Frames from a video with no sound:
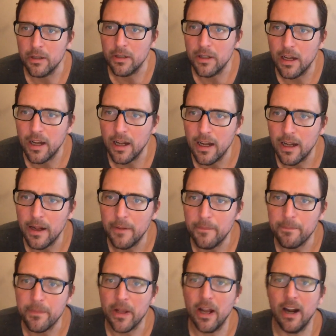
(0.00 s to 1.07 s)

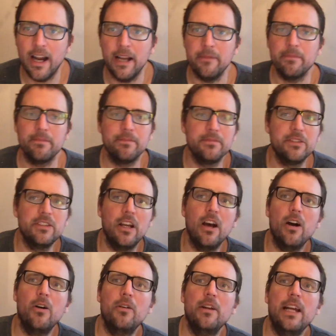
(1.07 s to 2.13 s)
Um, all right.
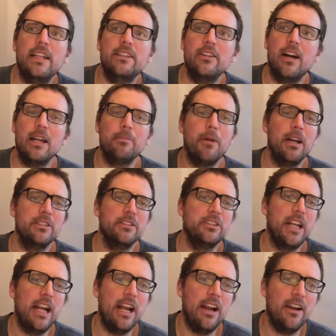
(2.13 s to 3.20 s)
So hit the like button,
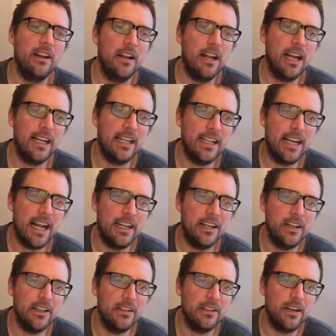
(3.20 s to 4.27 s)
share. I got to get out of here.